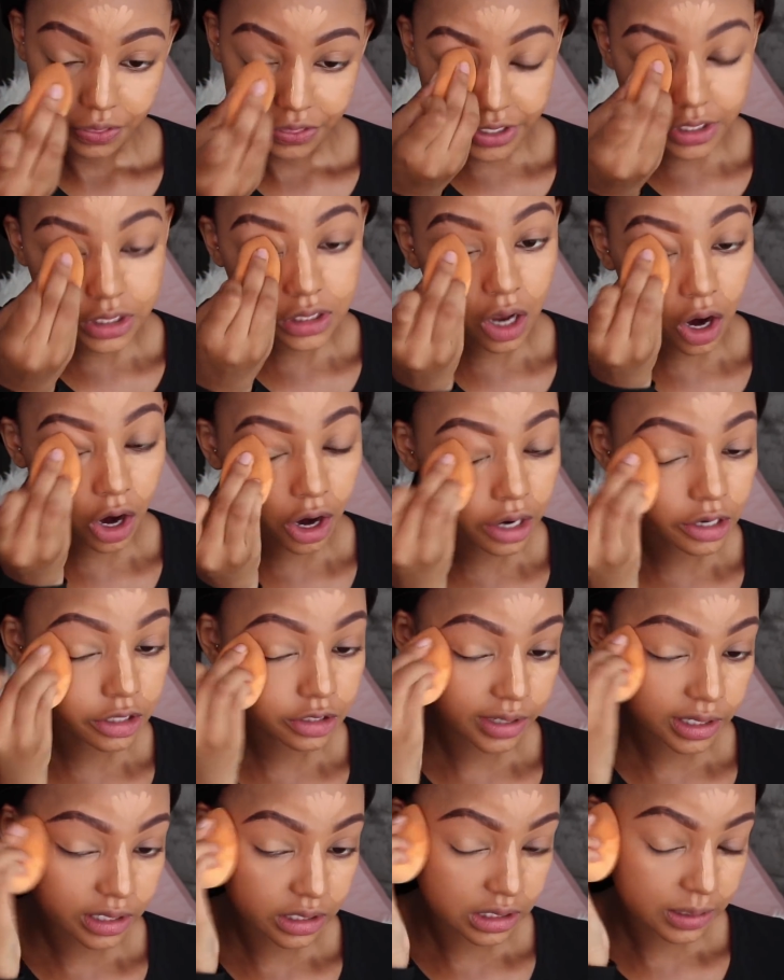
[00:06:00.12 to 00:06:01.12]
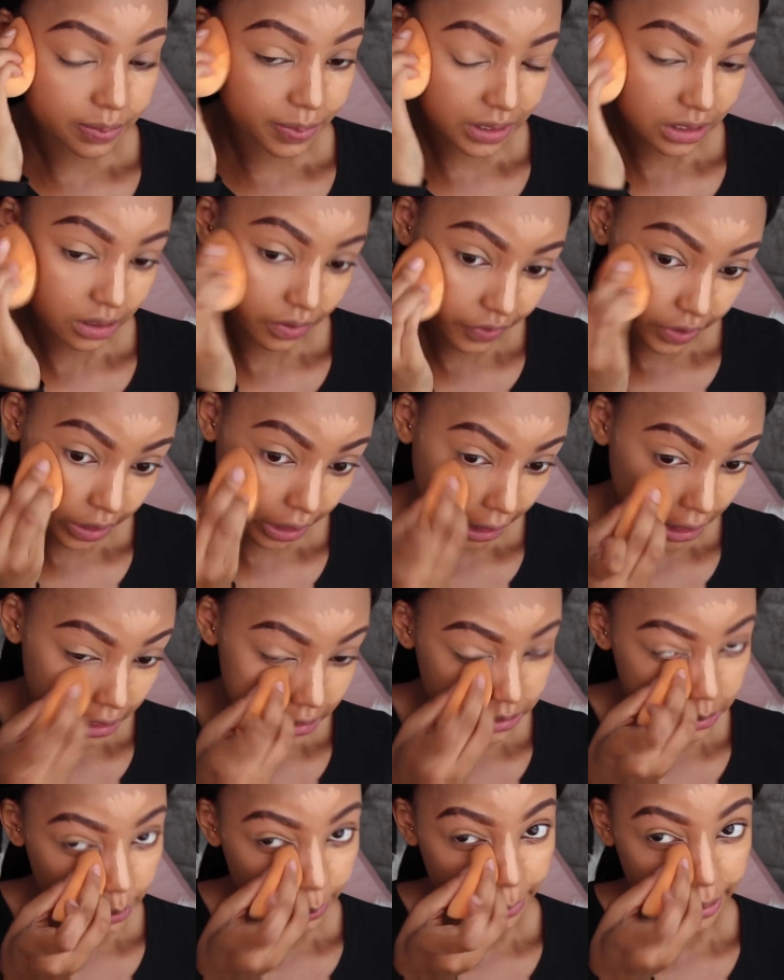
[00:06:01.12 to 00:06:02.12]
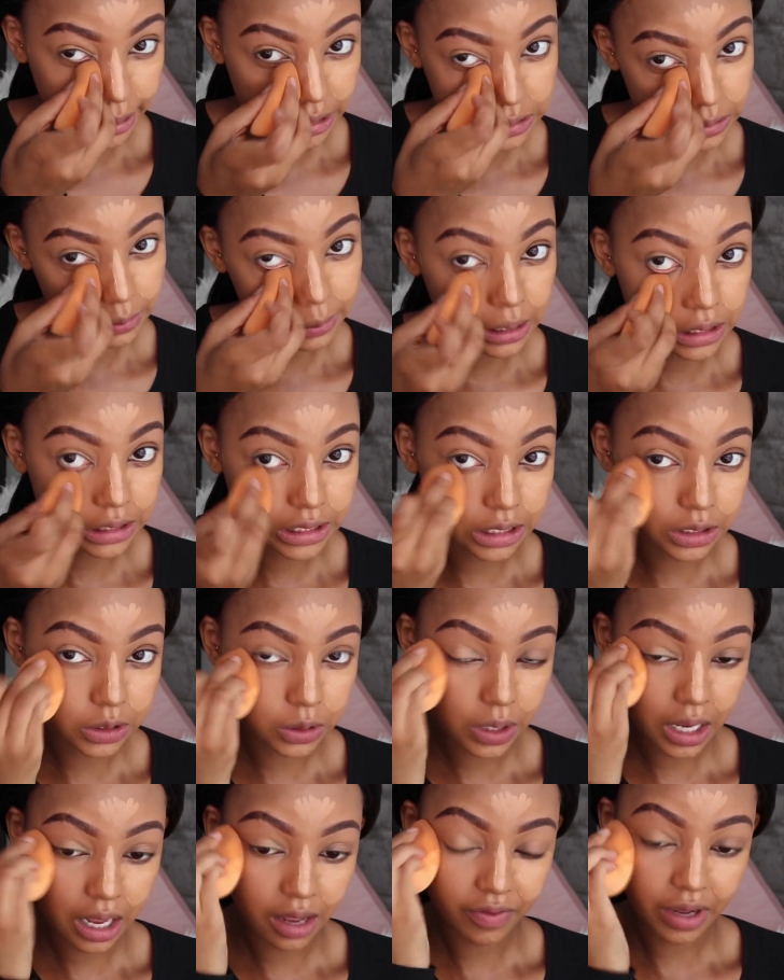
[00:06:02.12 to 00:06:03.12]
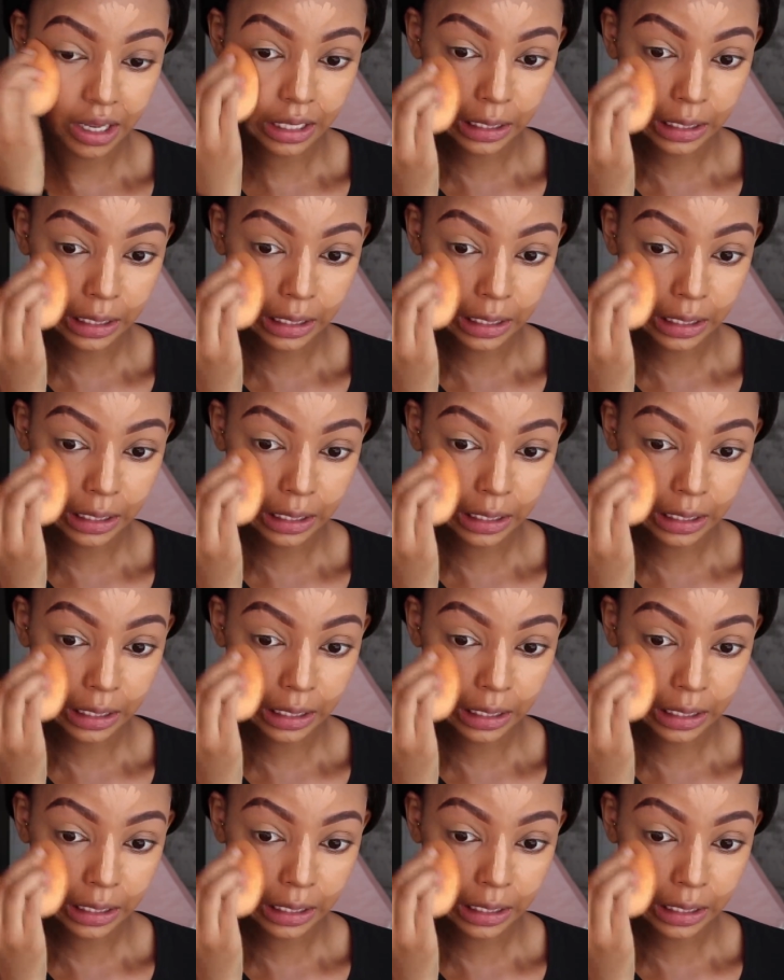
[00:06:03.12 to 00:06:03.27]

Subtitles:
This orange one in specific is the best because they do have